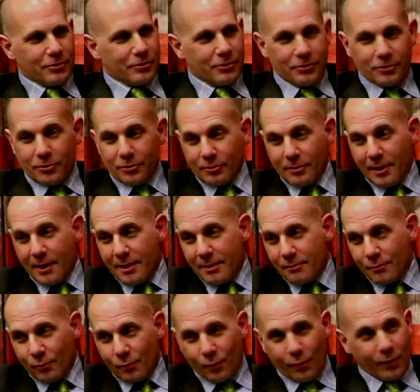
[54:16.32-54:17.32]
You're
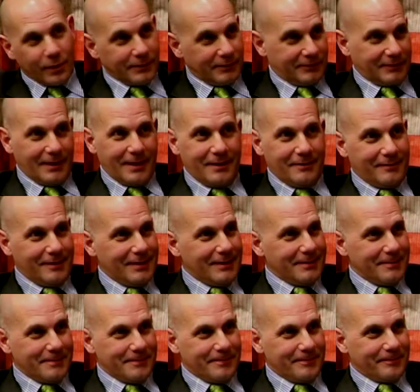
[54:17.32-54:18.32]
on one side of it,
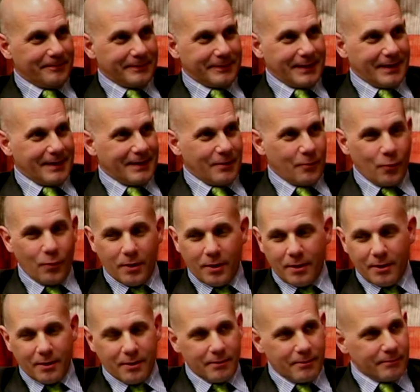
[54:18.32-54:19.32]

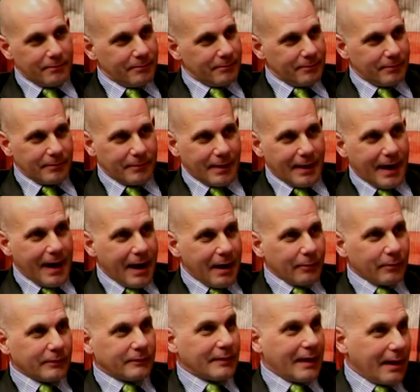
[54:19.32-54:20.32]
where I
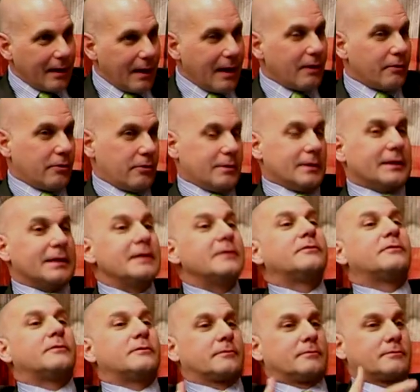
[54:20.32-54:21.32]
would I don't know at
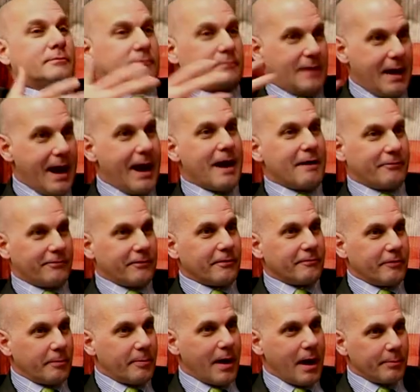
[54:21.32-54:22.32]
least half of
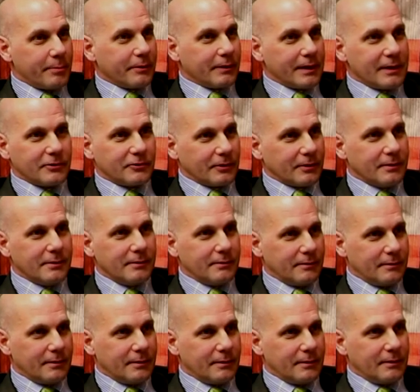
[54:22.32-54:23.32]
the population
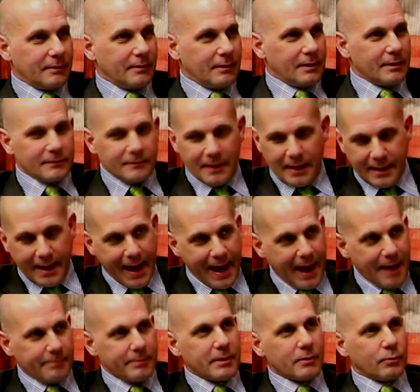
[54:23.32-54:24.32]
right. is not
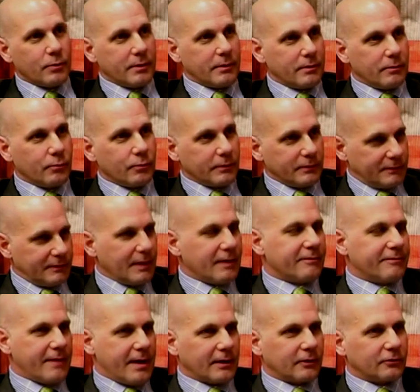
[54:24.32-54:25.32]
happy with, with say a
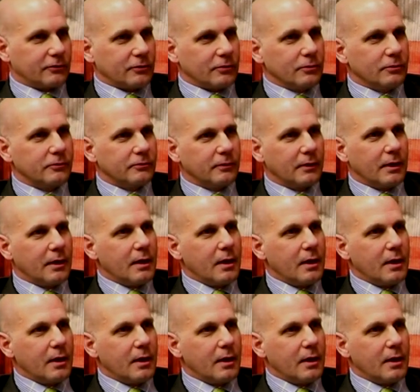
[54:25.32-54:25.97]
Fox News,